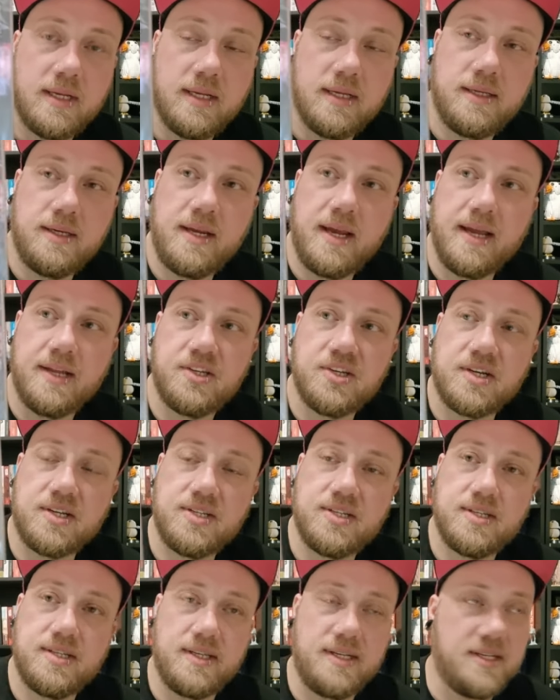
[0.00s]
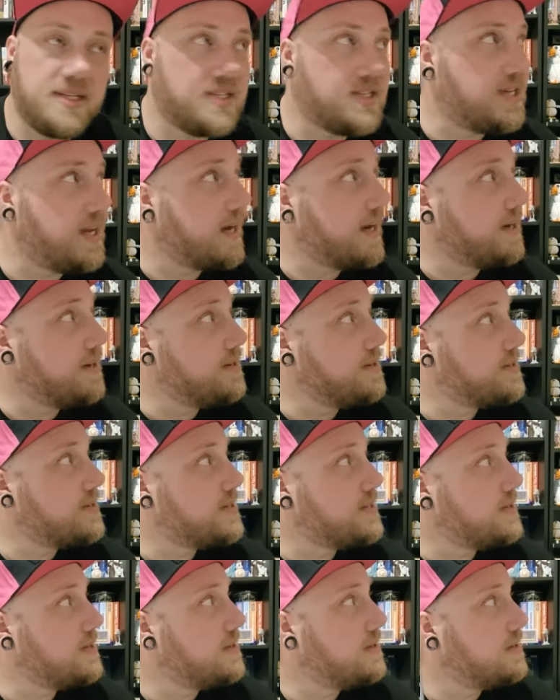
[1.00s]
Yeah, just the second
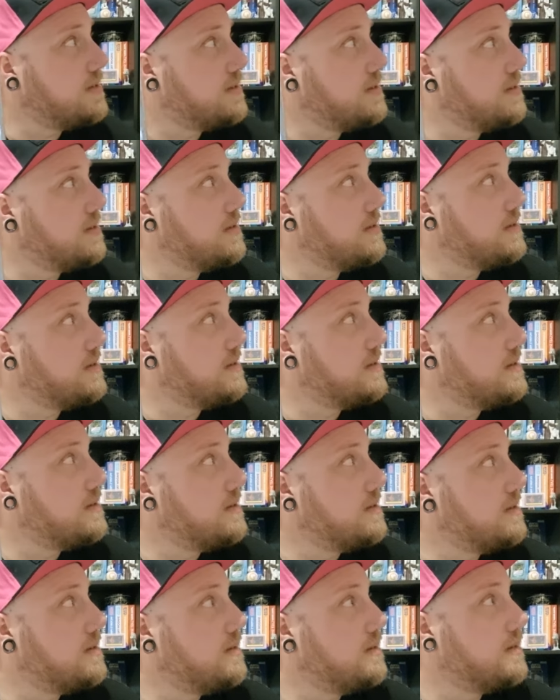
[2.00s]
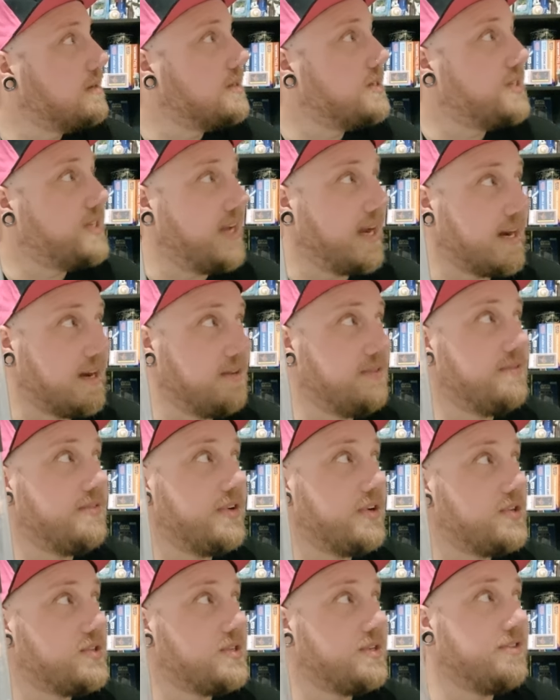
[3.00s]
second
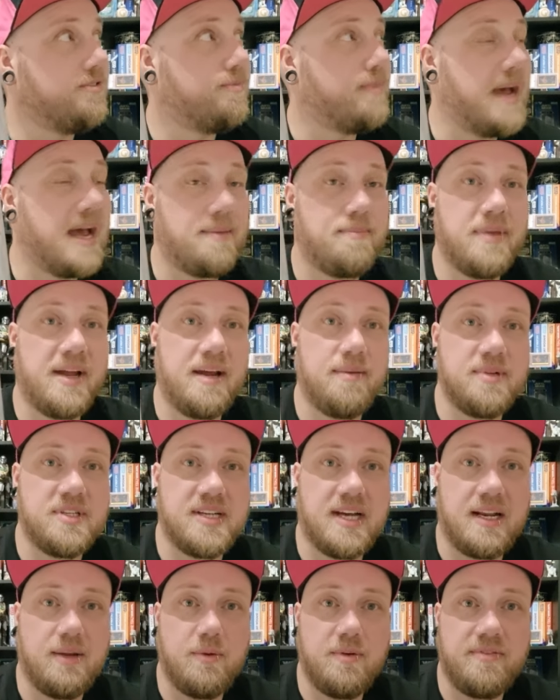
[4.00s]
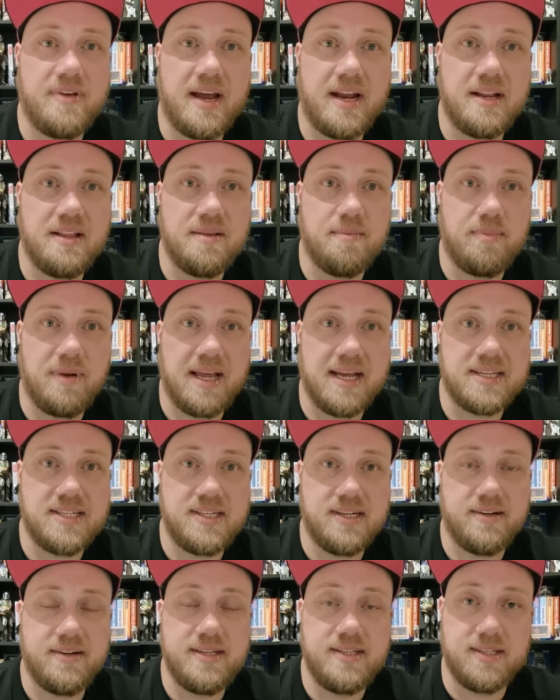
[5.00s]
version of Padme Amidala we've had in the Black
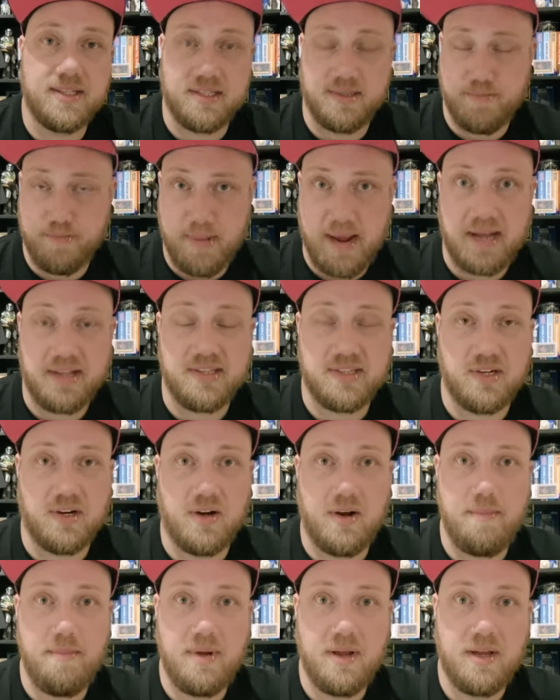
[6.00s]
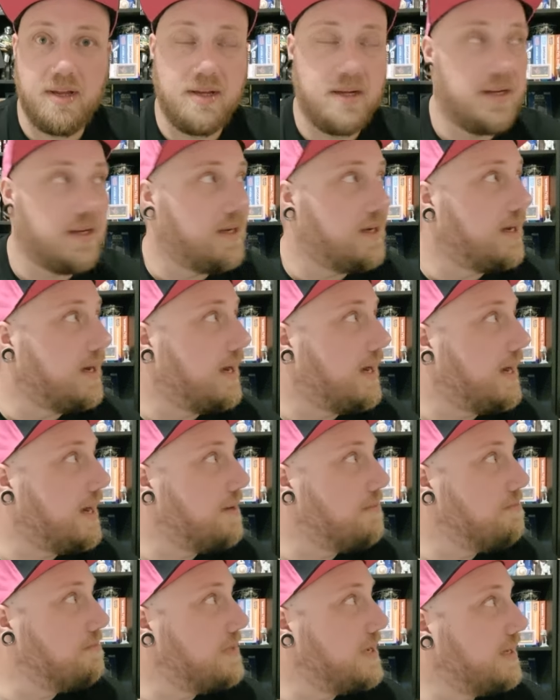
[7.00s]
Series. It's about time.
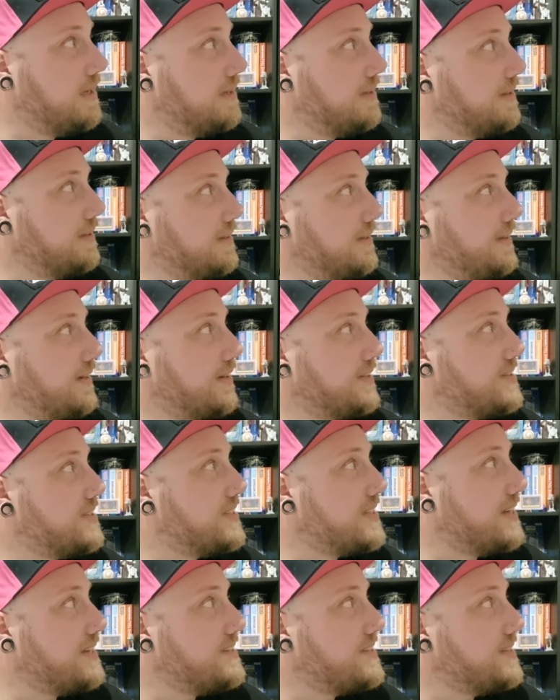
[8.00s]
Um, yeah, I just had